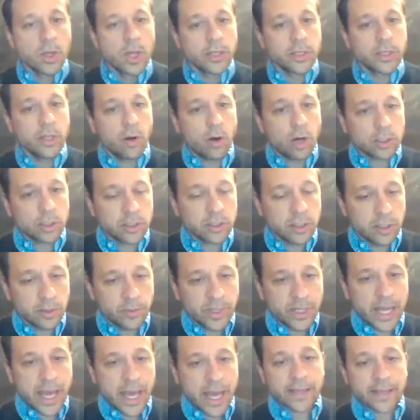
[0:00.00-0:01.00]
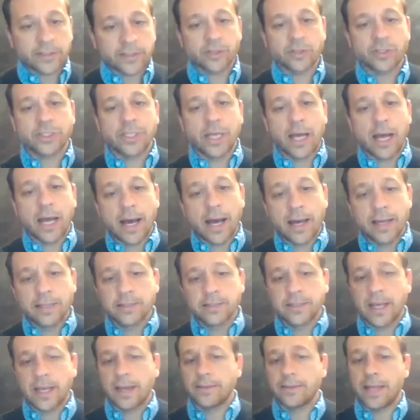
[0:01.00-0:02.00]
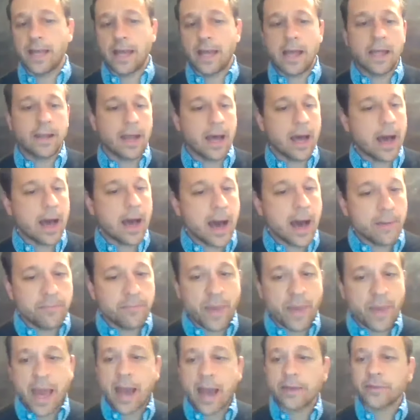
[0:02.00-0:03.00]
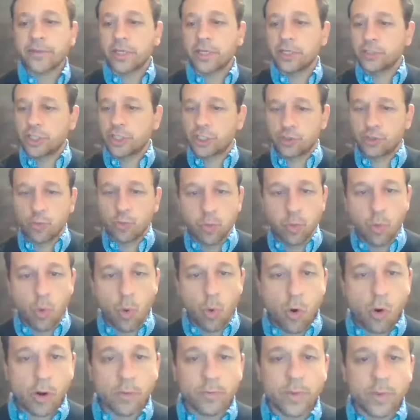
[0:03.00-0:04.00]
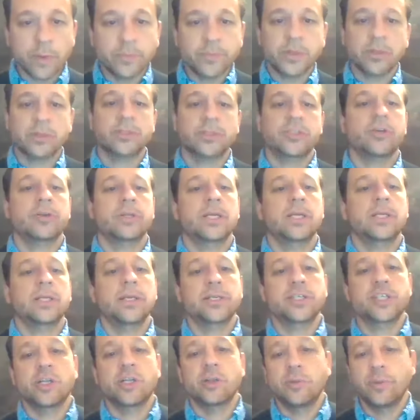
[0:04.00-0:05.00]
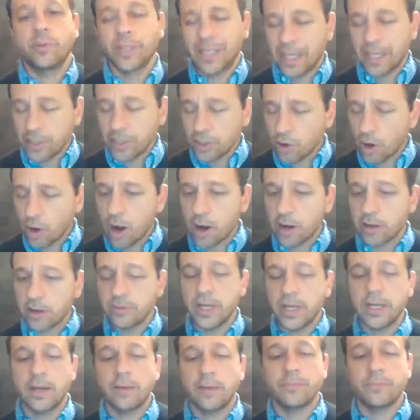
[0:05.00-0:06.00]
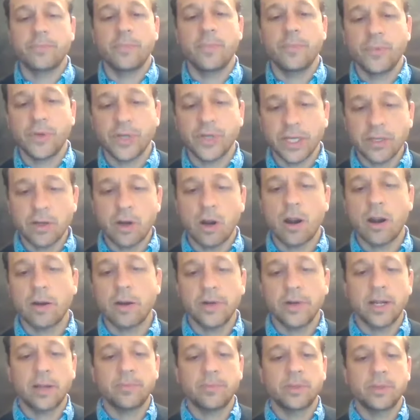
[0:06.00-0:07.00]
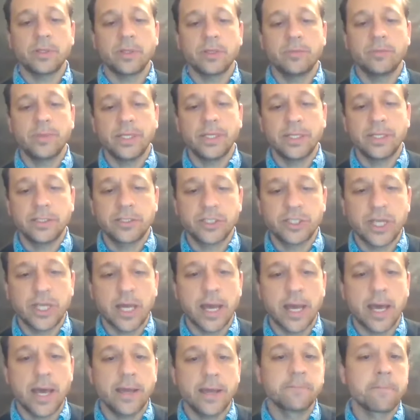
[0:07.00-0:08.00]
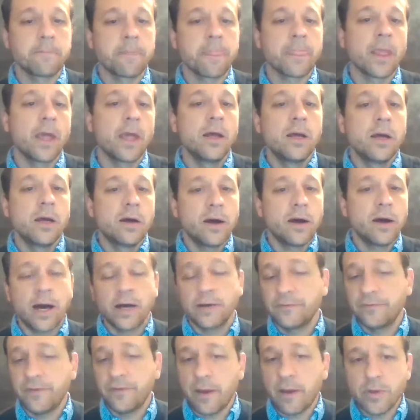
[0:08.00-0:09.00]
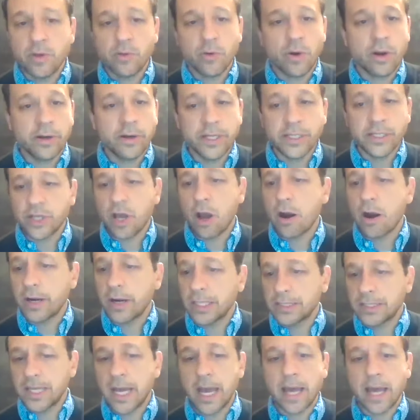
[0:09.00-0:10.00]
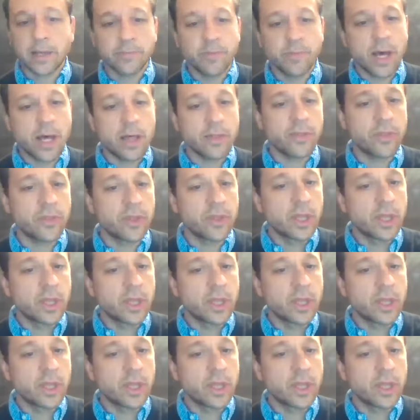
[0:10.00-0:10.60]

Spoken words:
a little bit of exercise and a hot bath can just warm up your circulation a little bit, get your heart rate up. Remember to get your heart rate up a little bit each day. February is heart attack month.